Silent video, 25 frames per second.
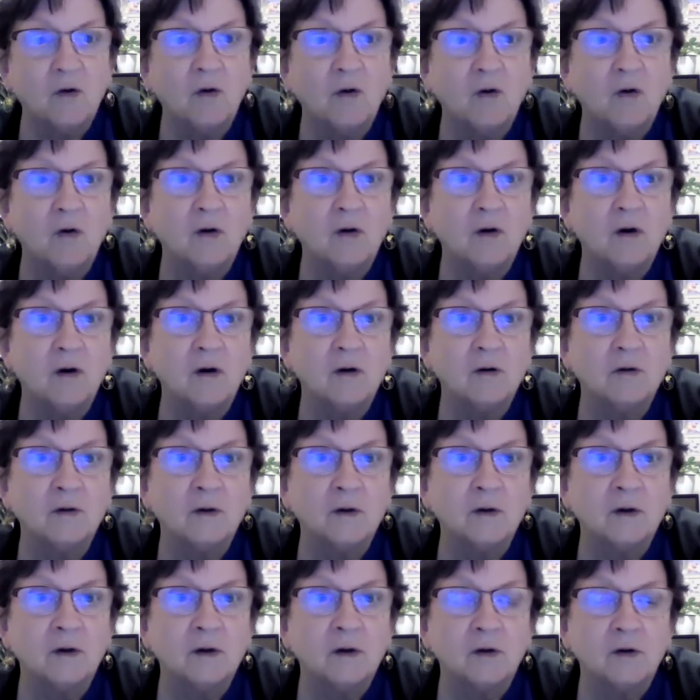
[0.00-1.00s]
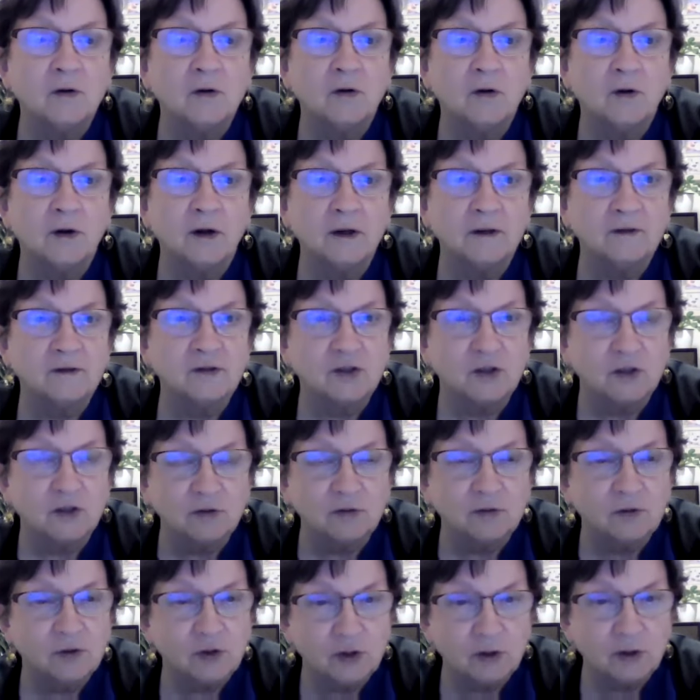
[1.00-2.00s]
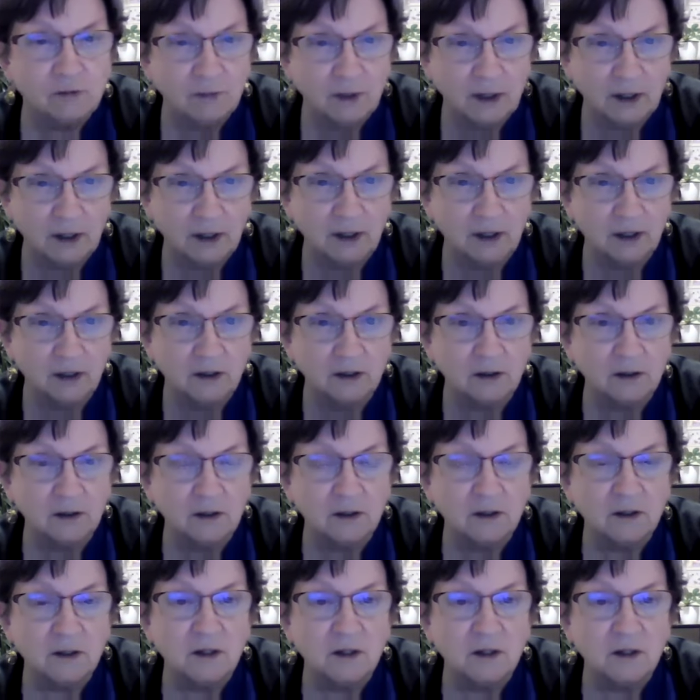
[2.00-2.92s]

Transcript: or creative solution making